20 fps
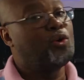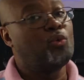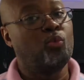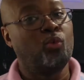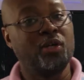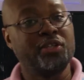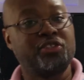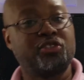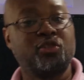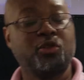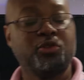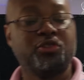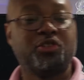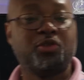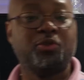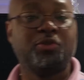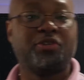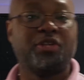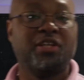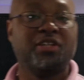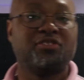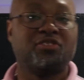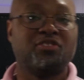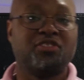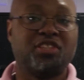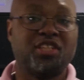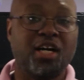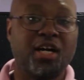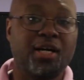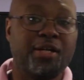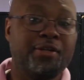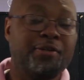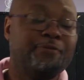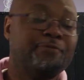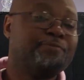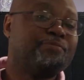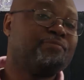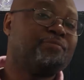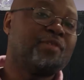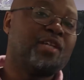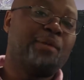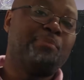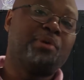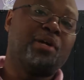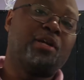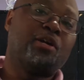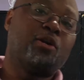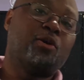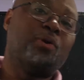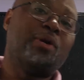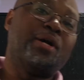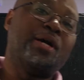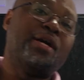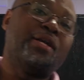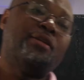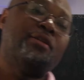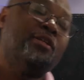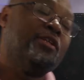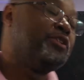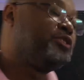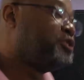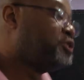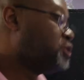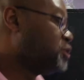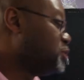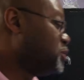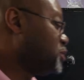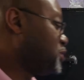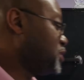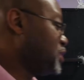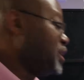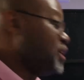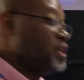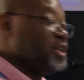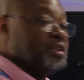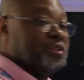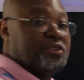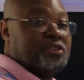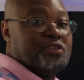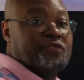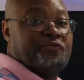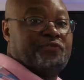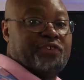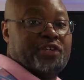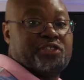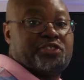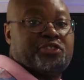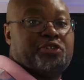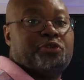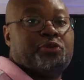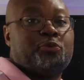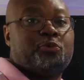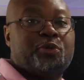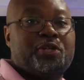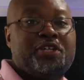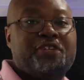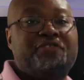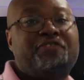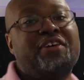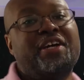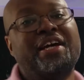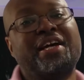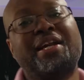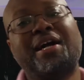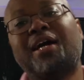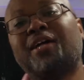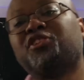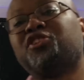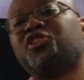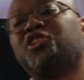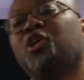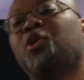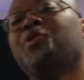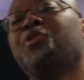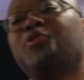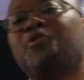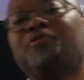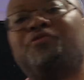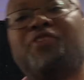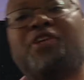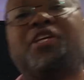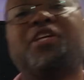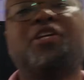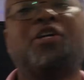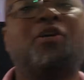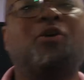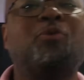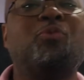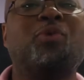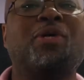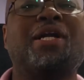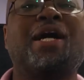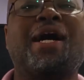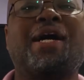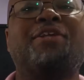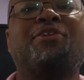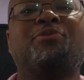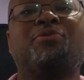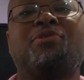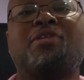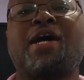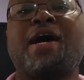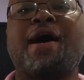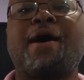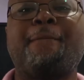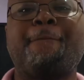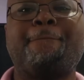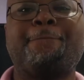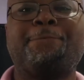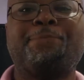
Once those 2 things are done, I'm going to go ahead and introduce the fish to the reef, and I'll show you a video when I do that.